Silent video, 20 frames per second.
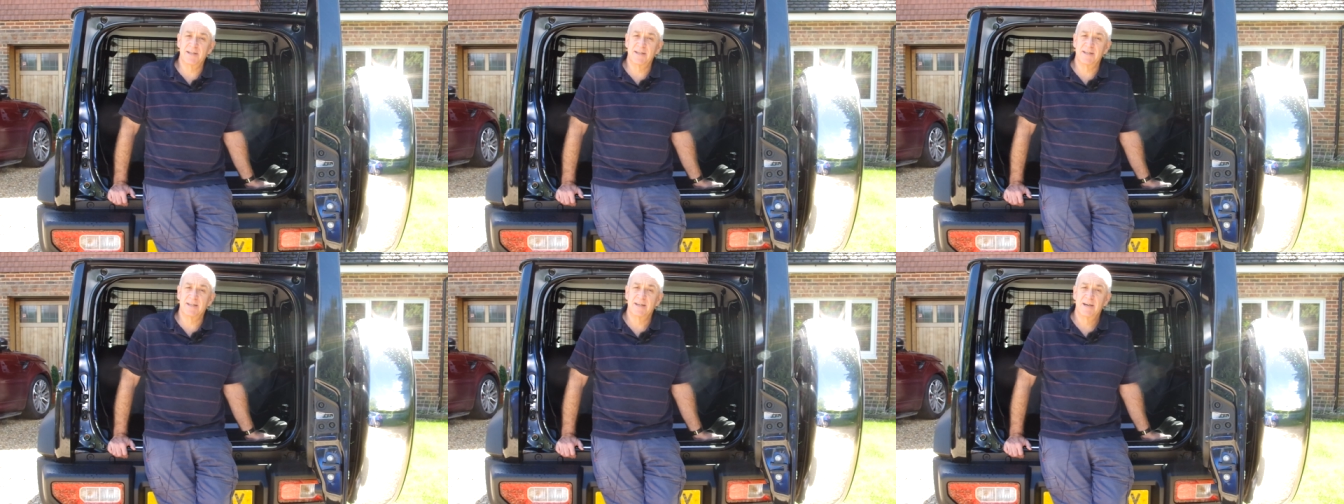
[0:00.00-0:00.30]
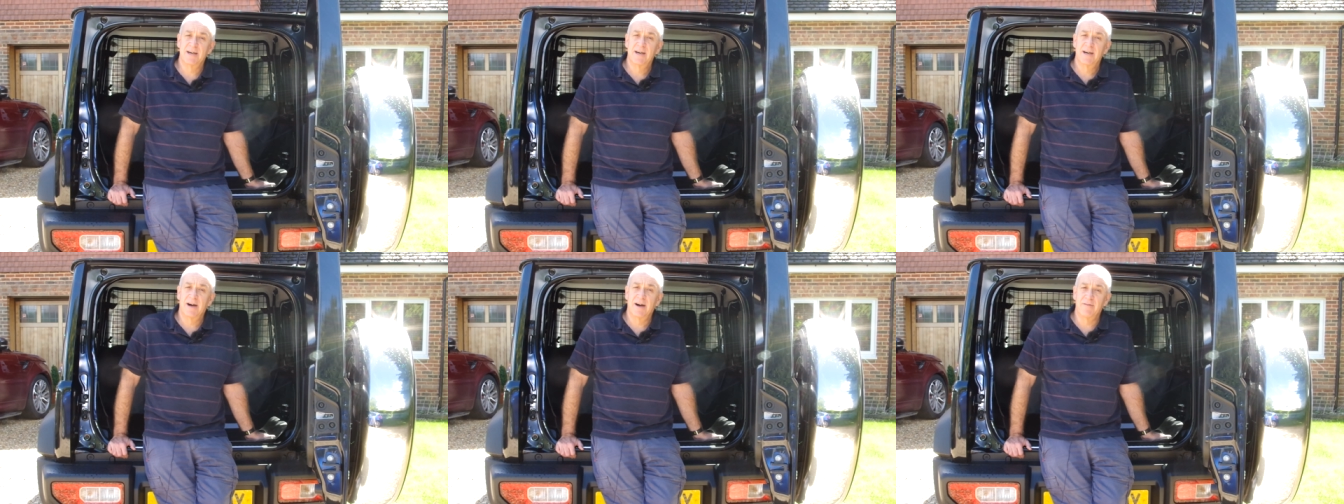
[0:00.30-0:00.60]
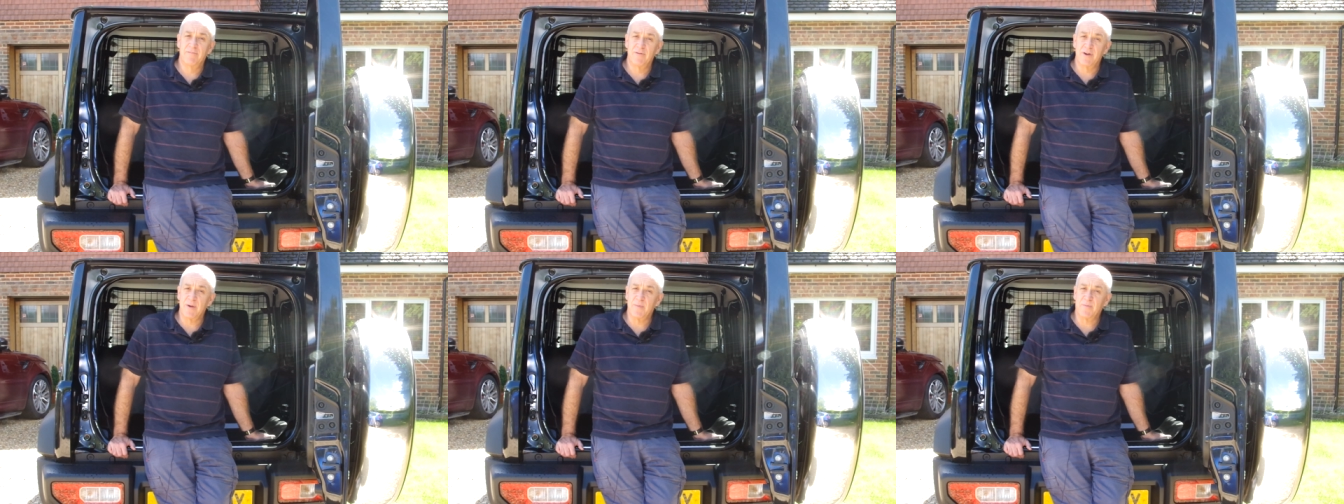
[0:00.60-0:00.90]
it
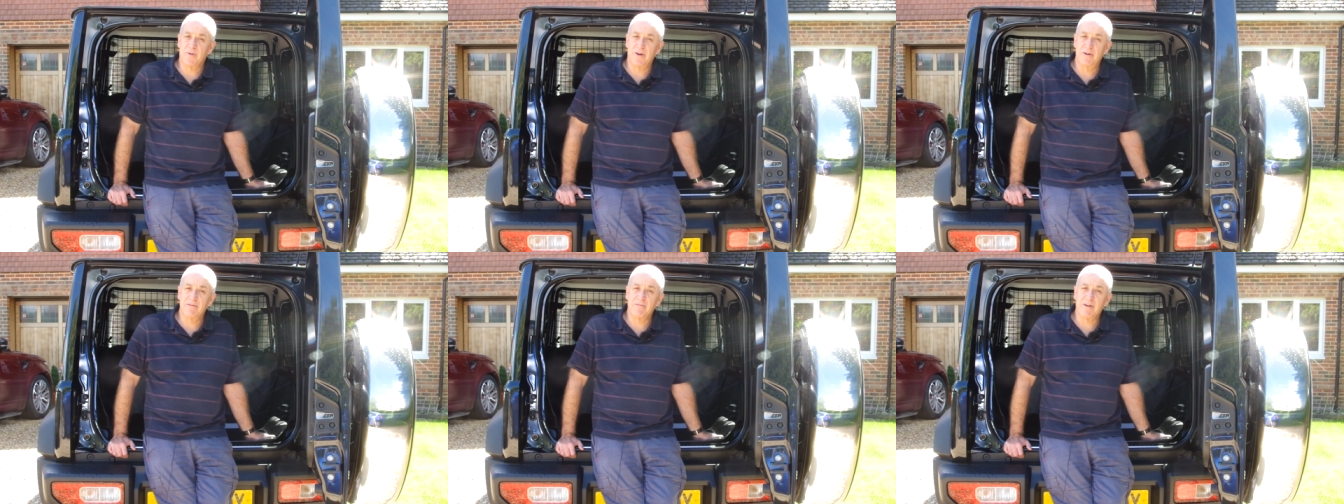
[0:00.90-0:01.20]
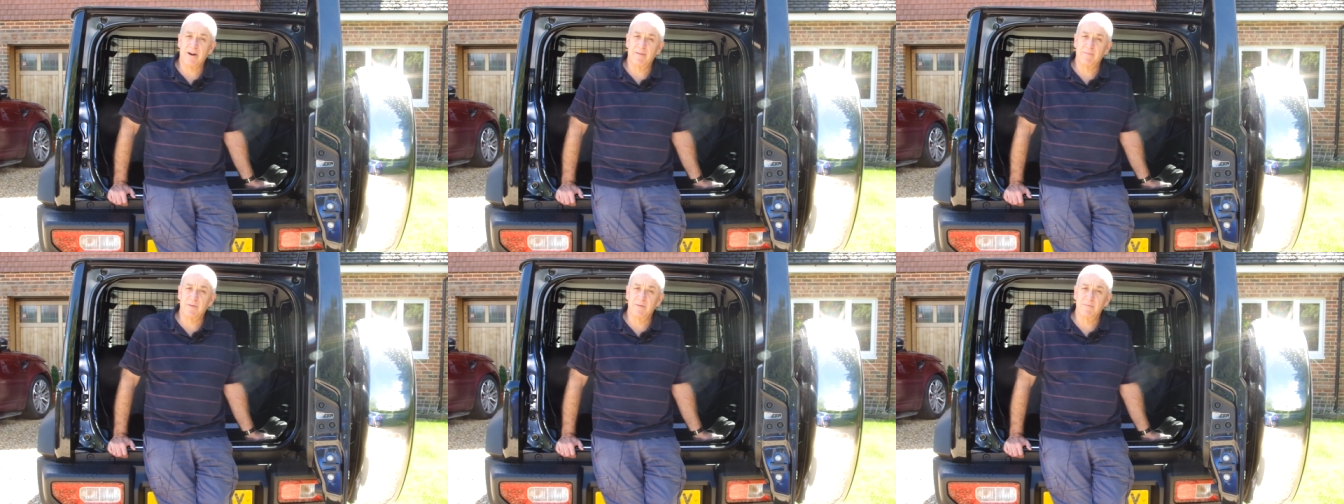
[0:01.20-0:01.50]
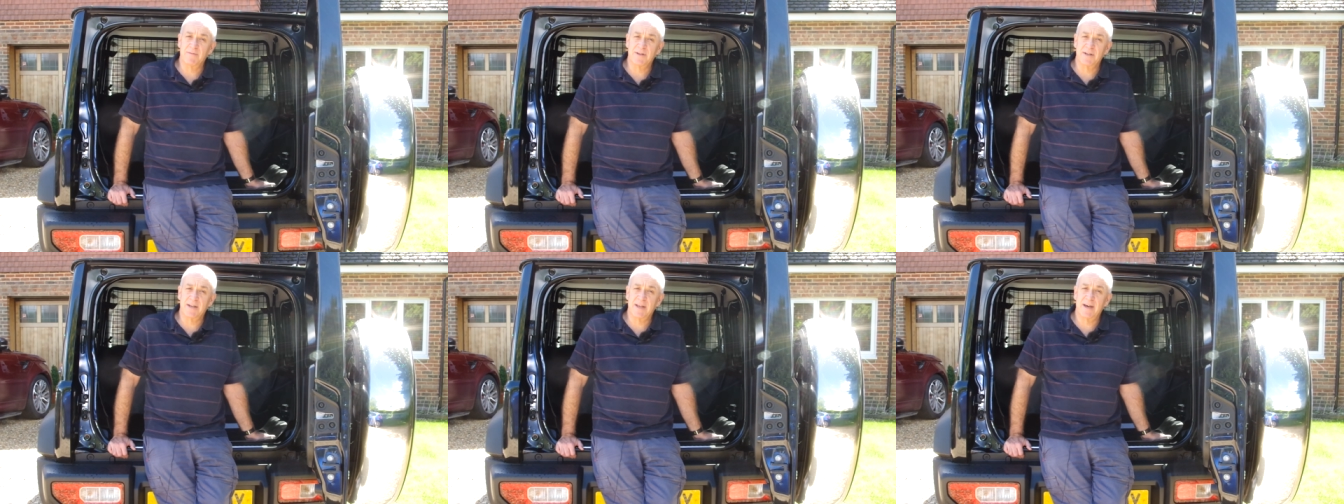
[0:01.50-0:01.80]
and reprogrammed
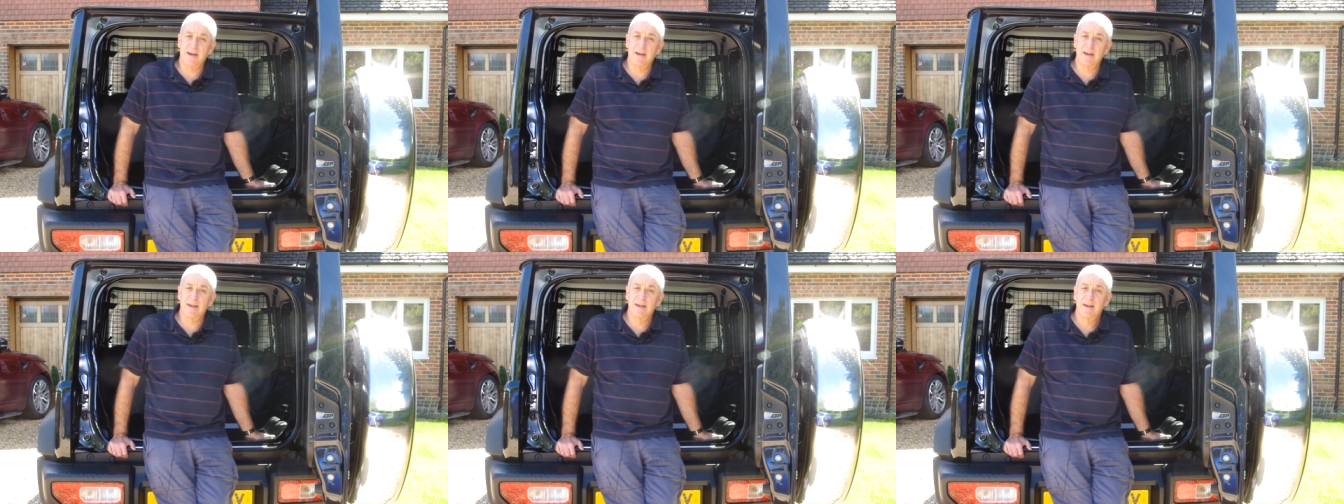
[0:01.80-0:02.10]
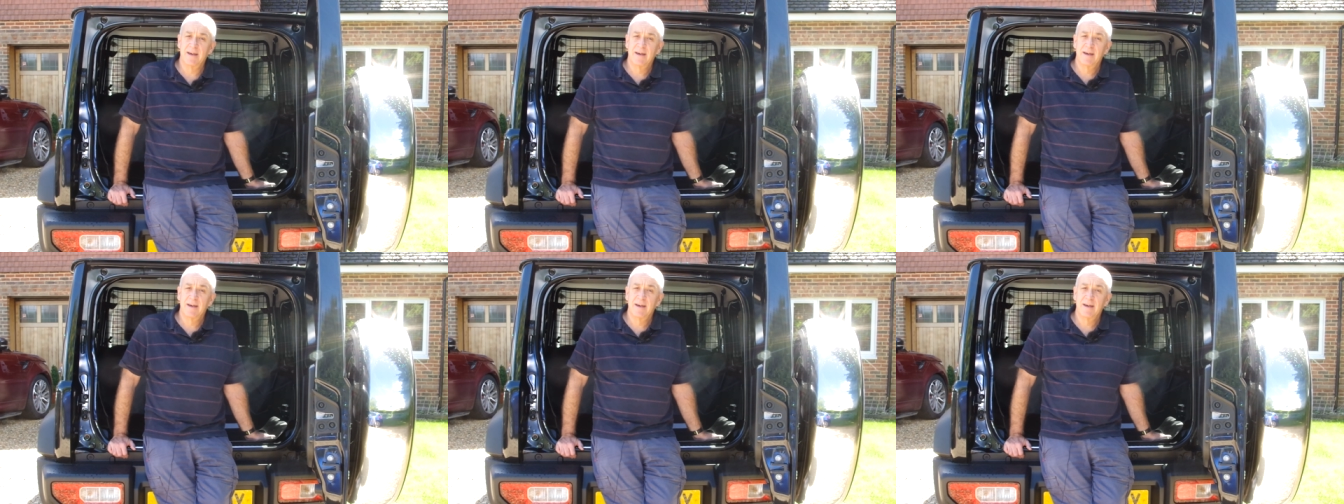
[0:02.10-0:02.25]
them today.